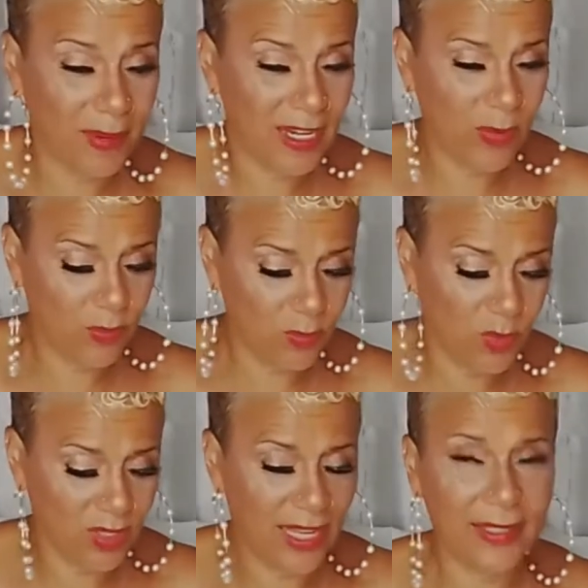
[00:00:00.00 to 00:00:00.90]
but it was
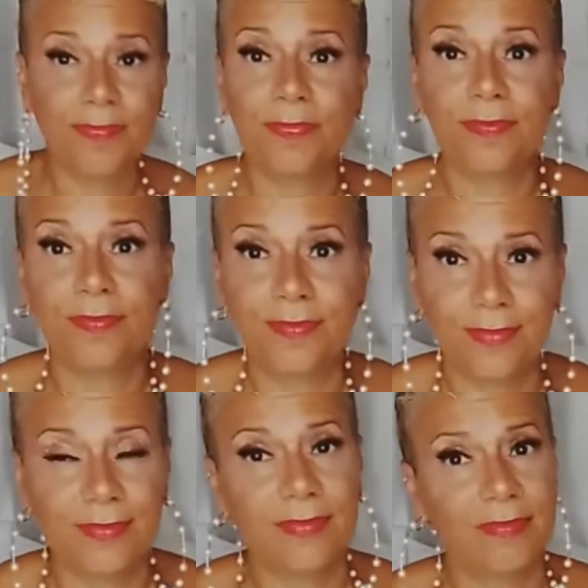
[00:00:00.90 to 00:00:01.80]
more like,
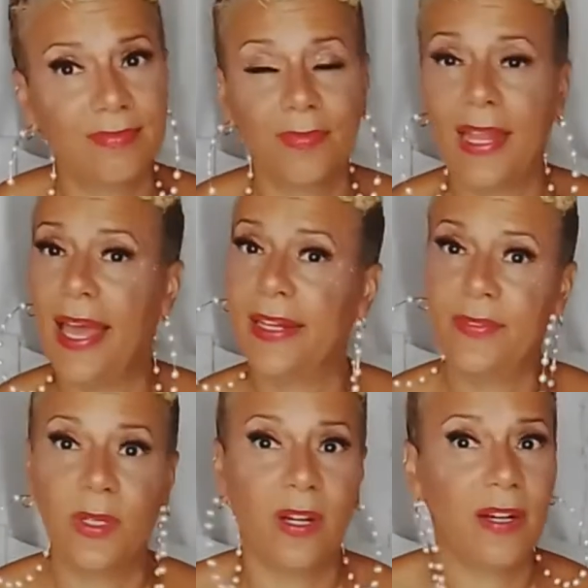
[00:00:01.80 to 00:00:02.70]
I'm not
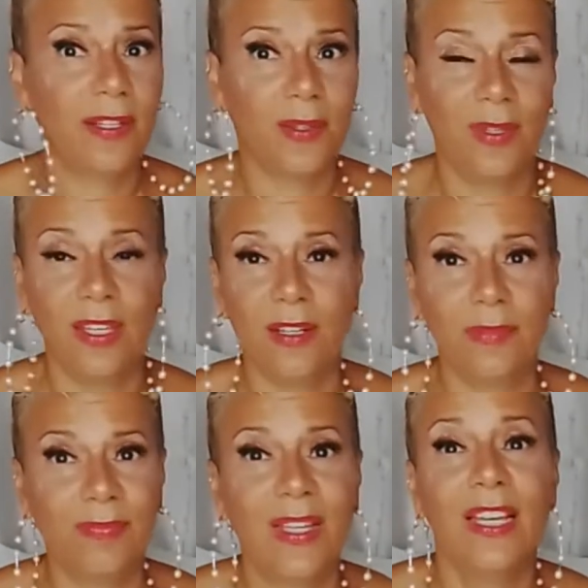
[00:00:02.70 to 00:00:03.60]
even going to argue
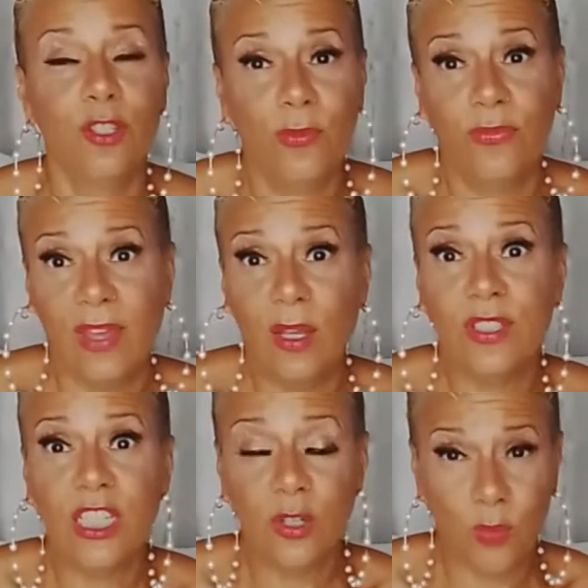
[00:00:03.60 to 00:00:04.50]
here. You
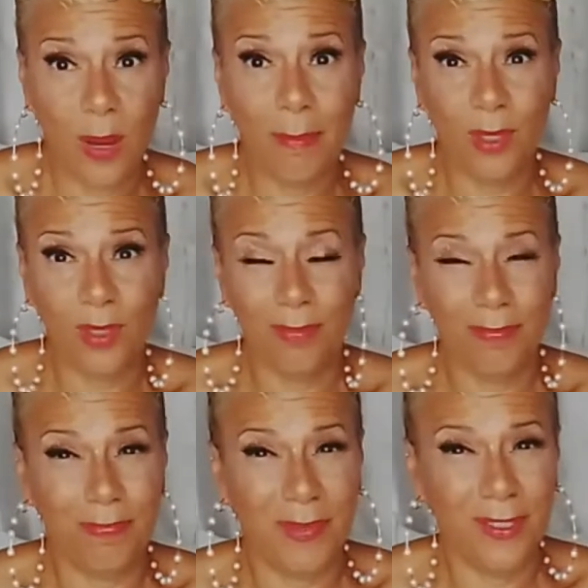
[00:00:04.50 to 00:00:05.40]
felt it a rumble
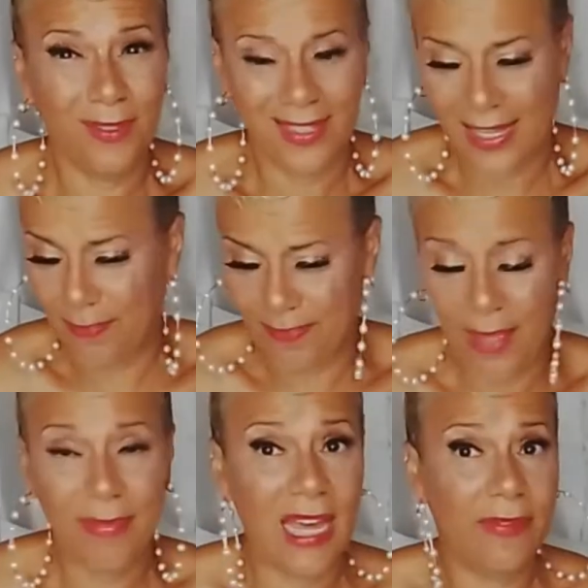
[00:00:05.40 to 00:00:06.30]
but you're like,
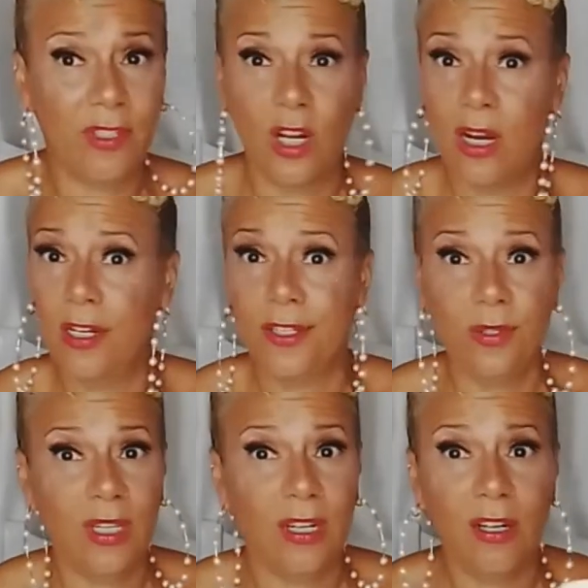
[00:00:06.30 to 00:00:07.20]
I'm not even going to
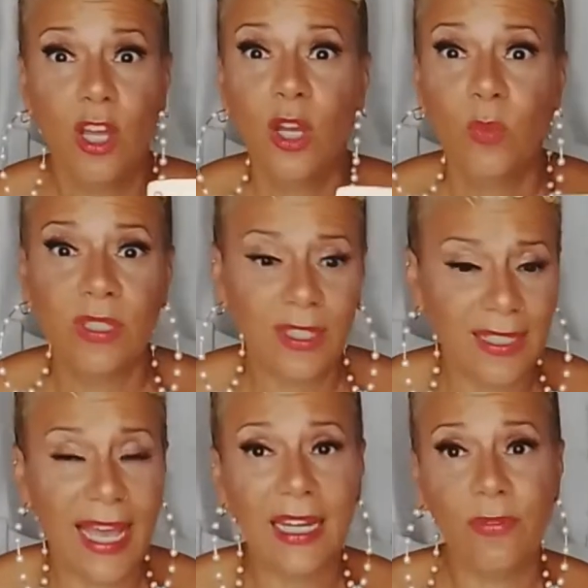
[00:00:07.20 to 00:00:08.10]
argue here. With the
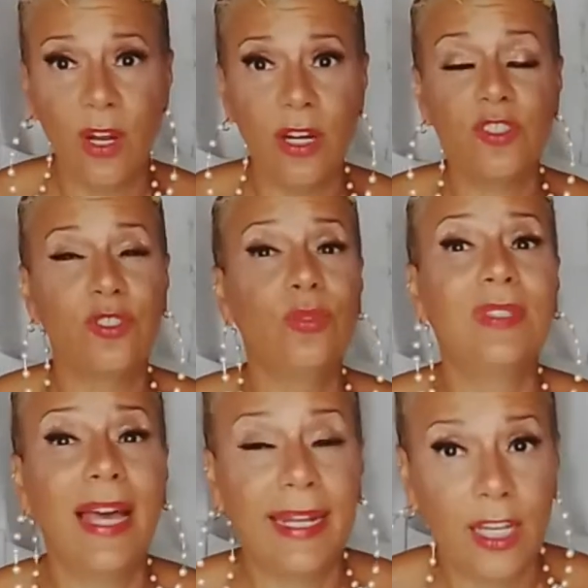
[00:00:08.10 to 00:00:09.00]
Nine of Hearts, you
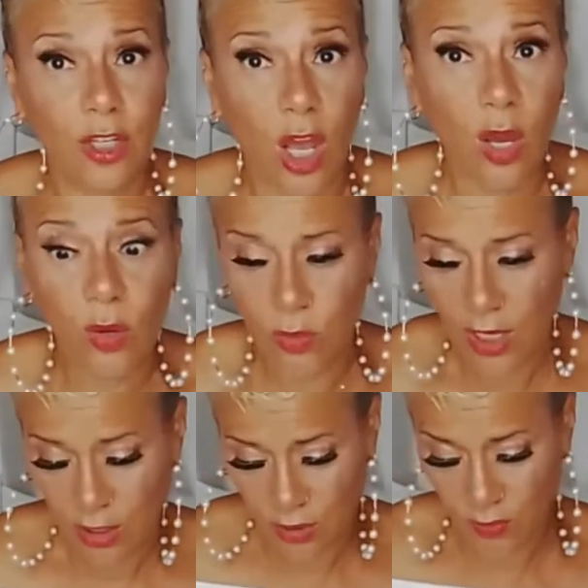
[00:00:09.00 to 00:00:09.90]
let it go.
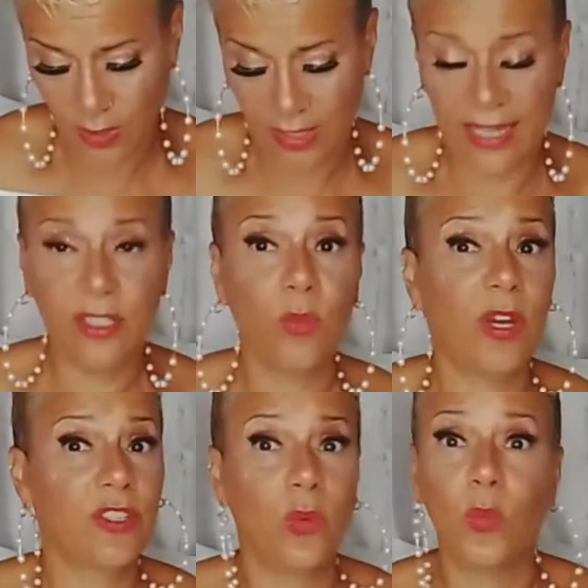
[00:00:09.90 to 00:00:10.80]
You realize it
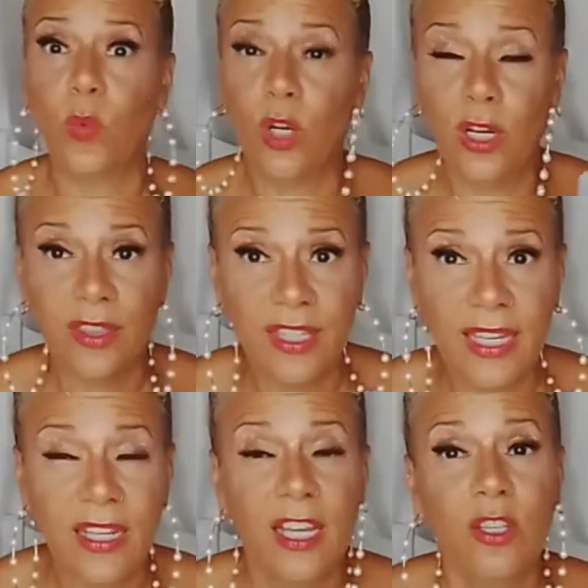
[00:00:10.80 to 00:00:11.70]
wasn't worth
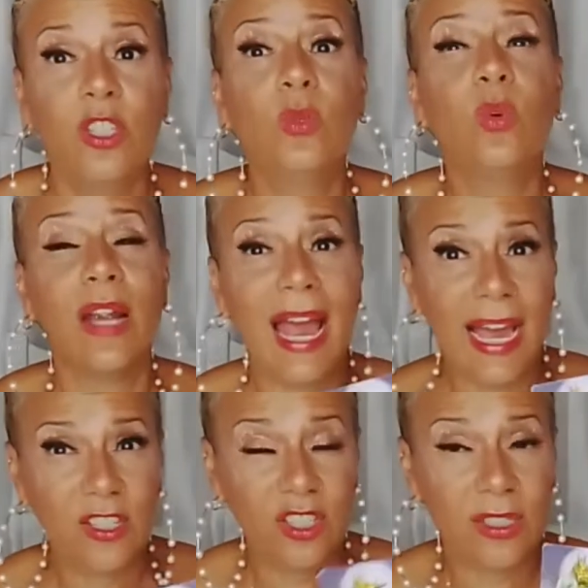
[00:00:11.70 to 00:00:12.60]
it. You were
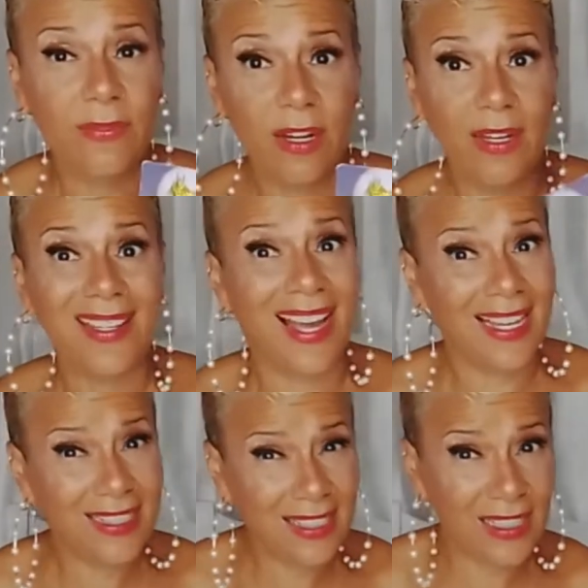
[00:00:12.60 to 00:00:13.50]
actually very
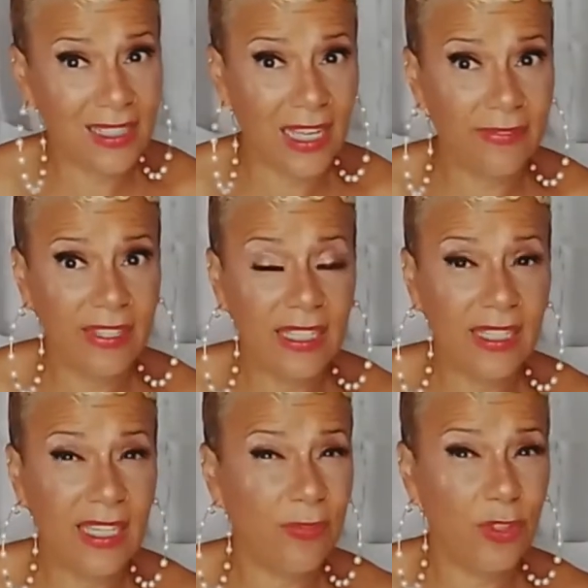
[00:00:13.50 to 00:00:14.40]
kind and
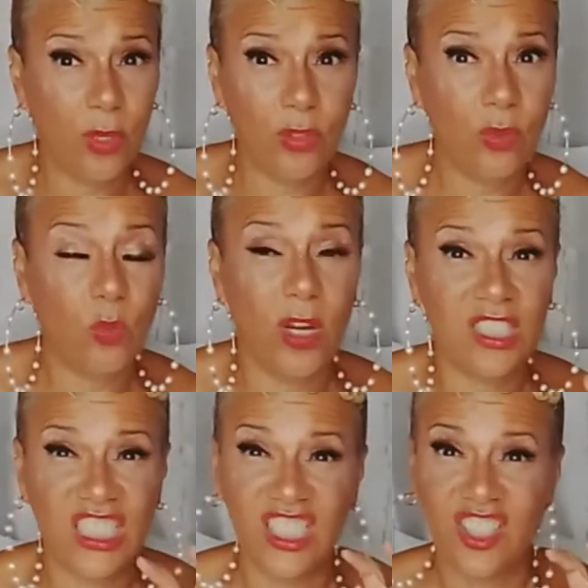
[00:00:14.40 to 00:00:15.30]
loving, even though you
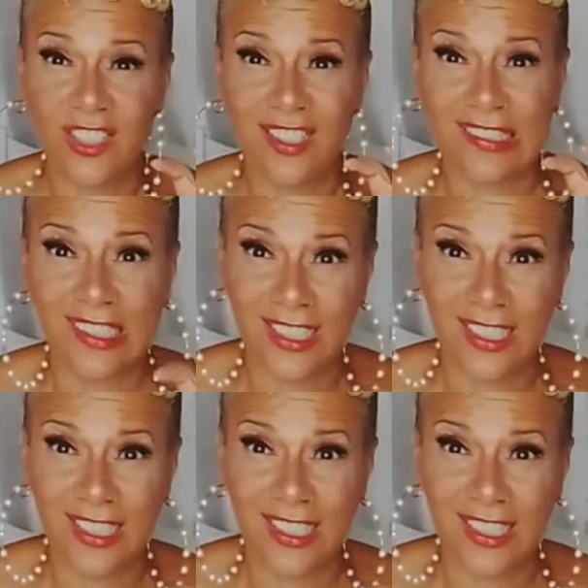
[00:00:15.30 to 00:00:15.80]
want to judge.